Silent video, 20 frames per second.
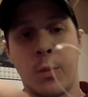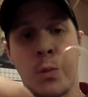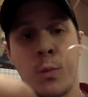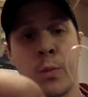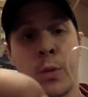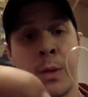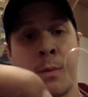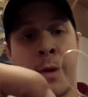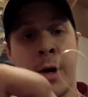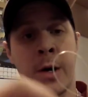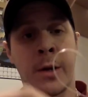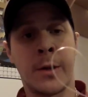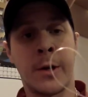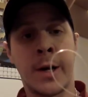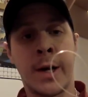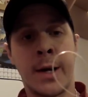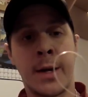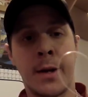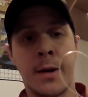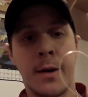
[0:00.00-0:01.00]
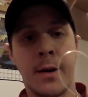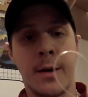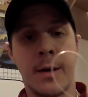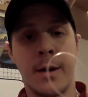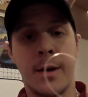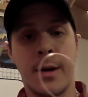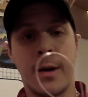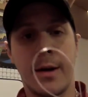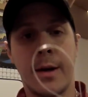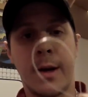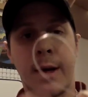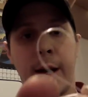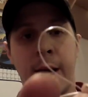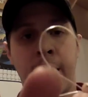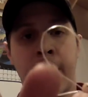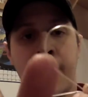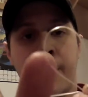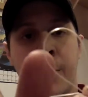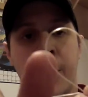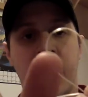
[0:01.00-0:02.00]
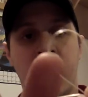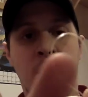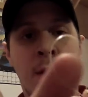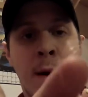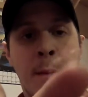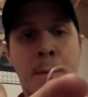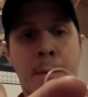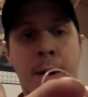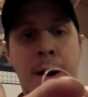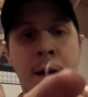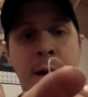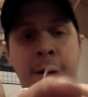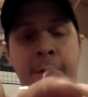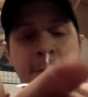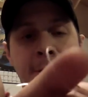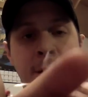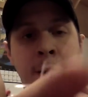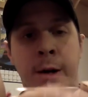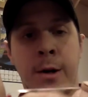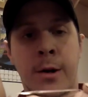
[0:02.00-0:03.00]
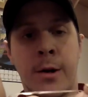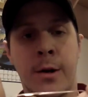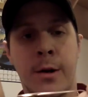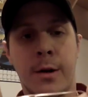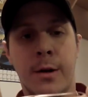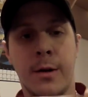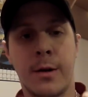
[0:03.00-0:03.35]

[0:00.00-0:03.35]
with my other hand, and I'm going to grab my finger